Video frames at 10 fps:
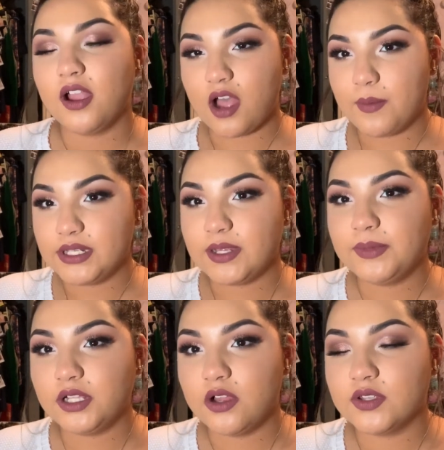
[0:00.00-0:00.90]
Comment down
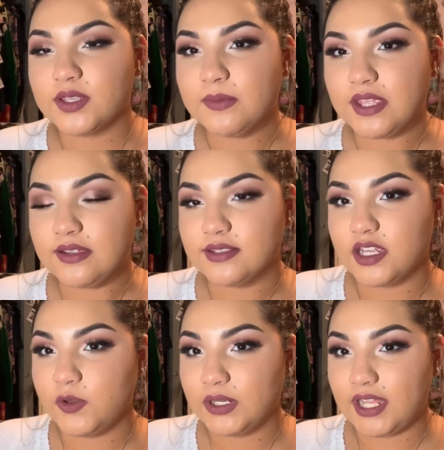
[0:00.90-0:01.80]
below some things
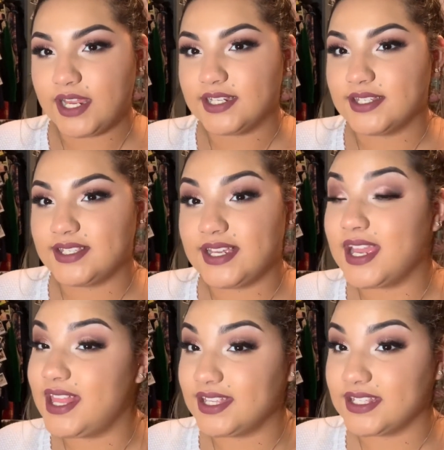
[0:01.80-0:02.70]
that you would like to
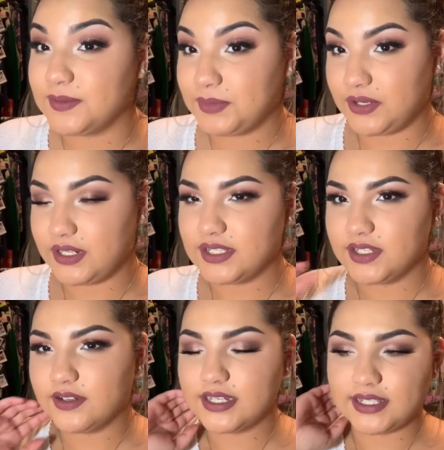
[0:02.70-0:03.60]
see in this beauty
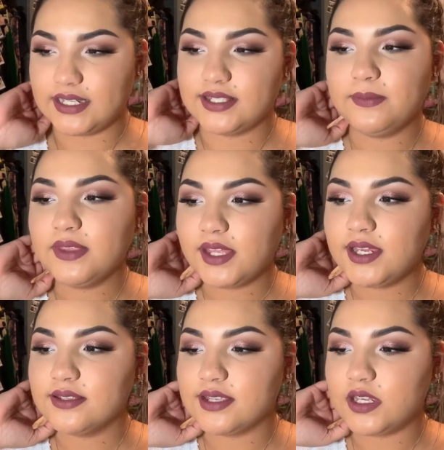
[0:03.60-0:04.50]
series, like some
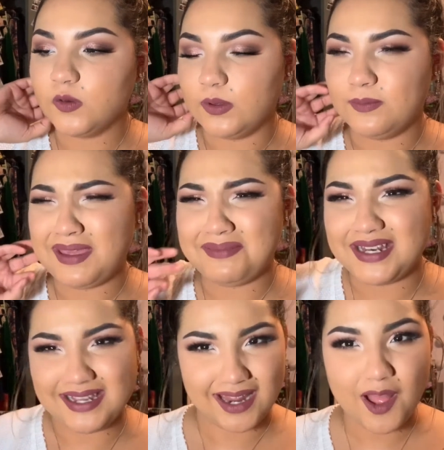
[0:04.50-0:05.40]
things that you would
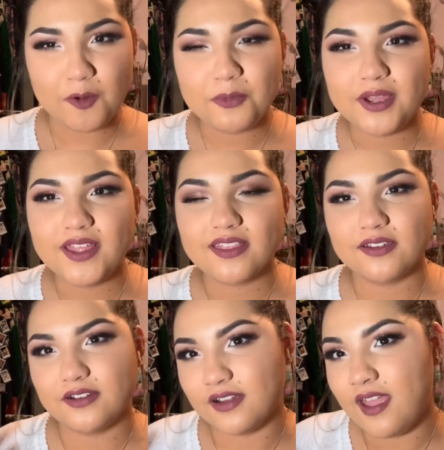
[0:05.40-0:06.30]
maybe need help with
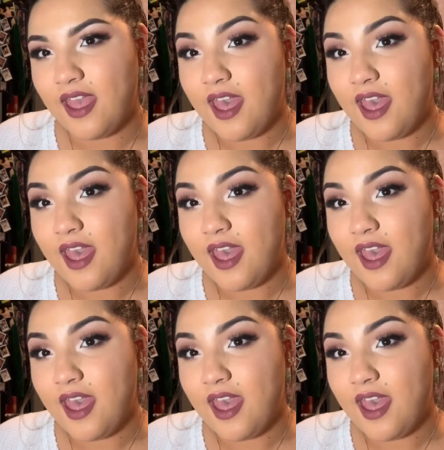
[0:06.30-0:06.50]
or